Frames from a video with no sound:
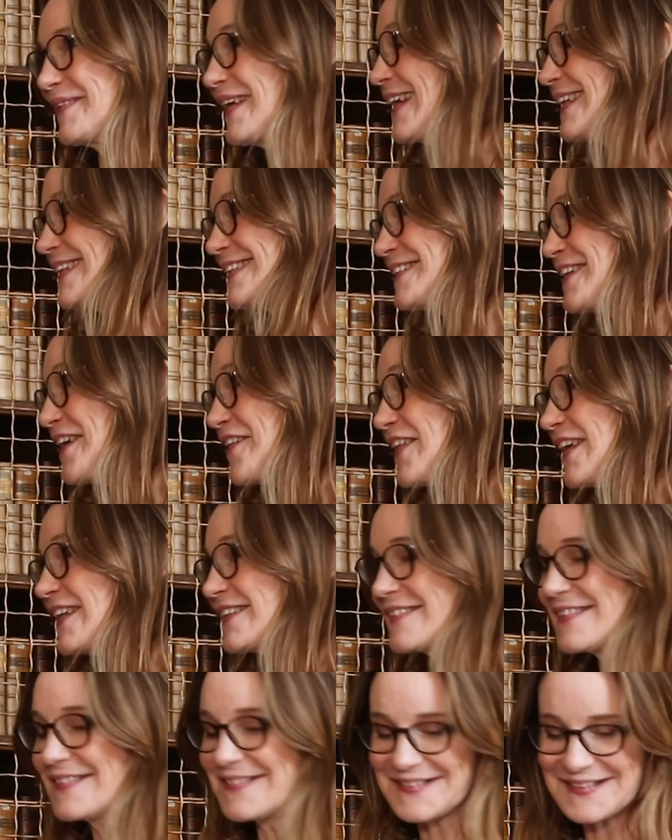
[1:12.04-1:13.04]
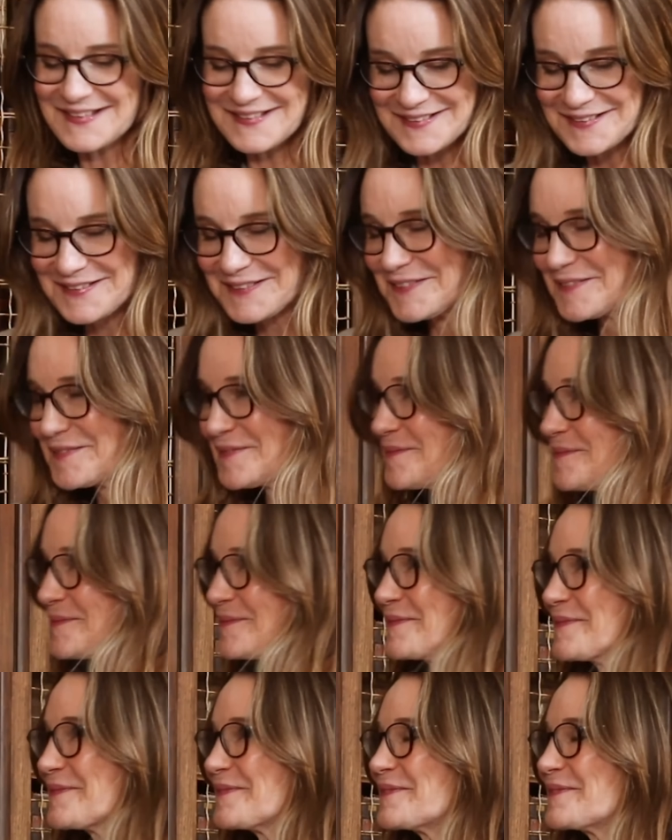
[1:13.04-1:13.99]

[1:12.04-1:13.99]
excellent name. I didn't know they existed. Neither